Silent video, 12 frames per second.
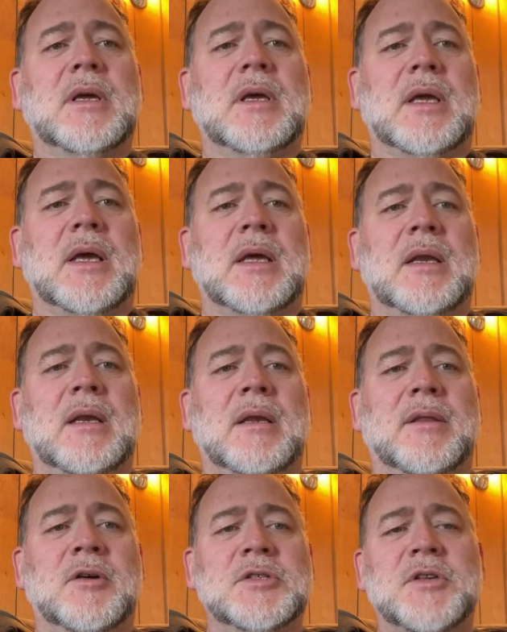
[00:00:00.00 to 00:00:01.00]
And
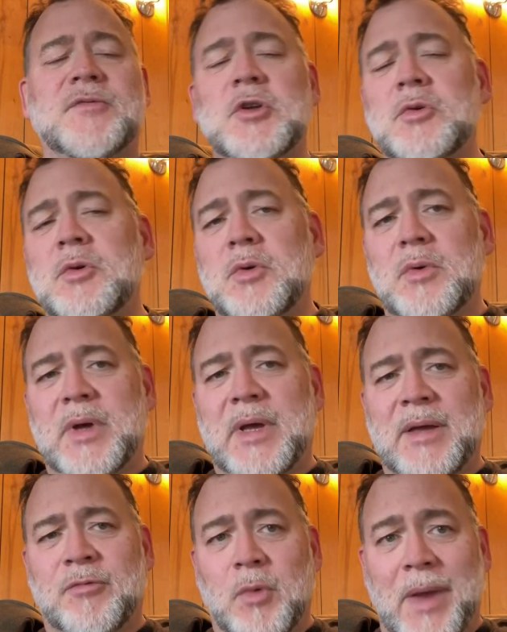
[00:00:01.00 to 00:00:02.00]
those of you who
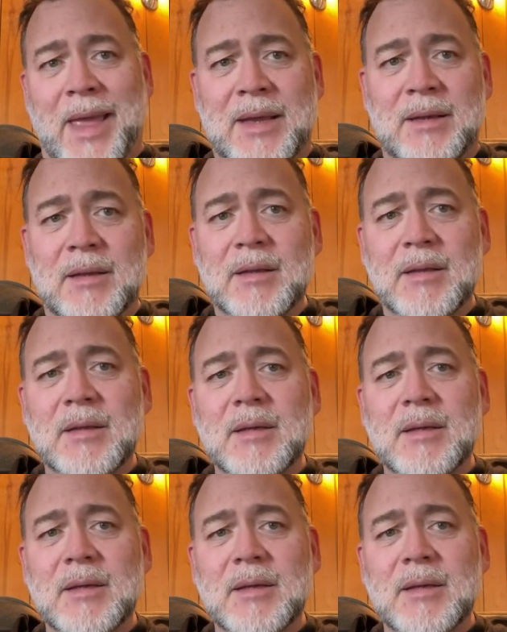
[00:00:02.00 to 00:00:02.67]
have read